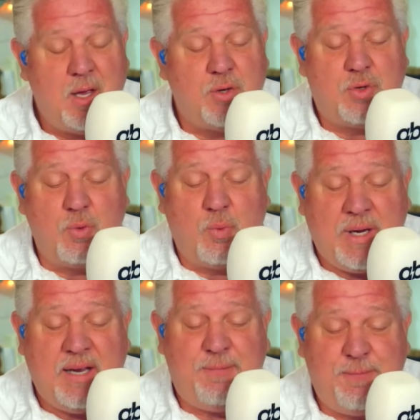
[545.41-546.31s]
to
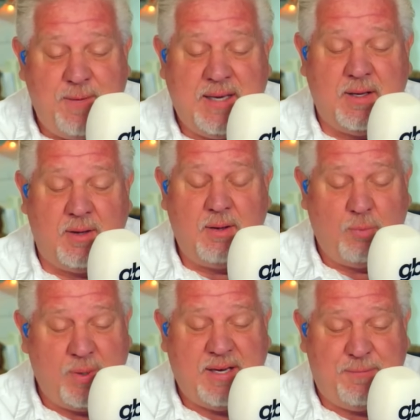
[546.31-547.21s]
refill,
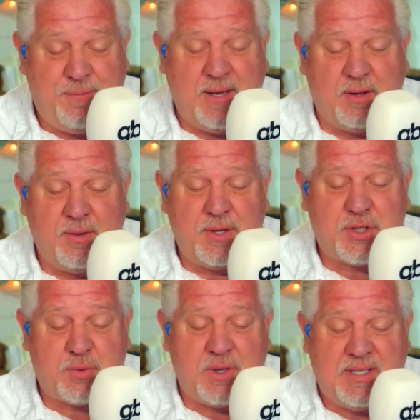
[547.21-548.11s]
refill the
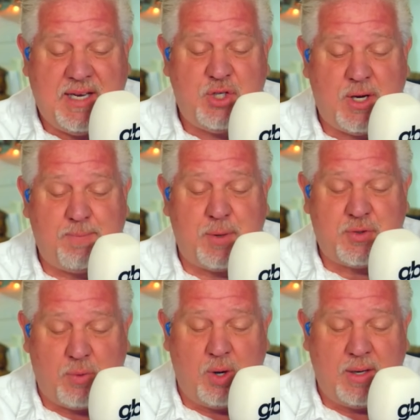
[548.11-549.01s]
Strategic
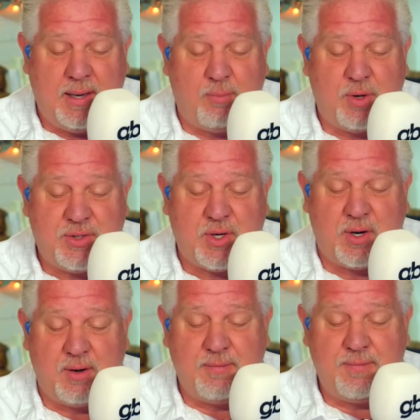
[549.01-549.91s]
Petroleum
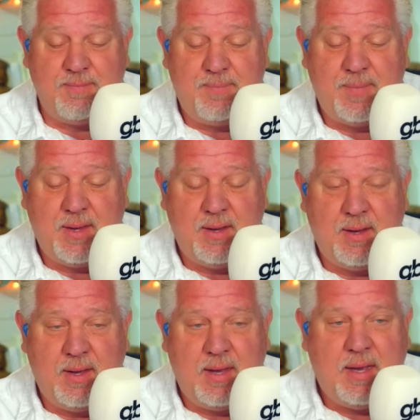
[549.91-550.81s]
Reserve.
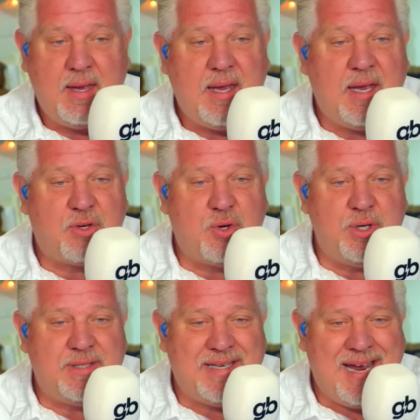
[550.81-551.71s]
It
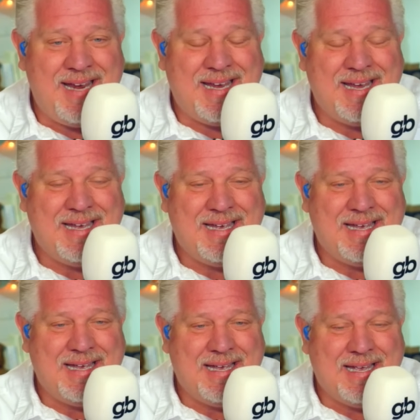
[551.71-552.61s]
could take
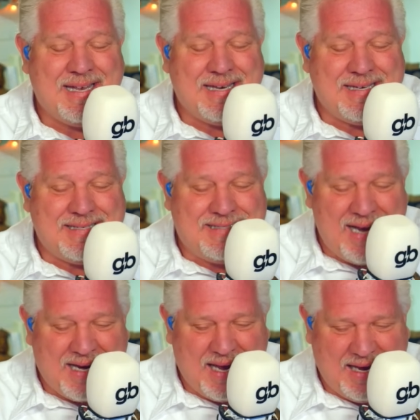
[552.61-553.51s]

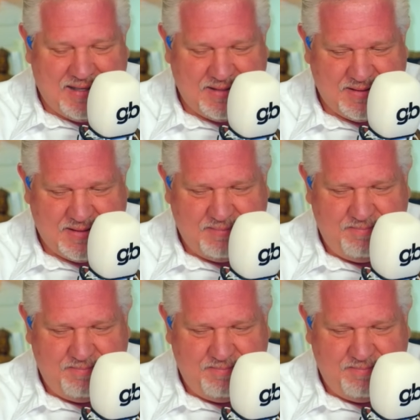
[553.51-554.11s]
decades.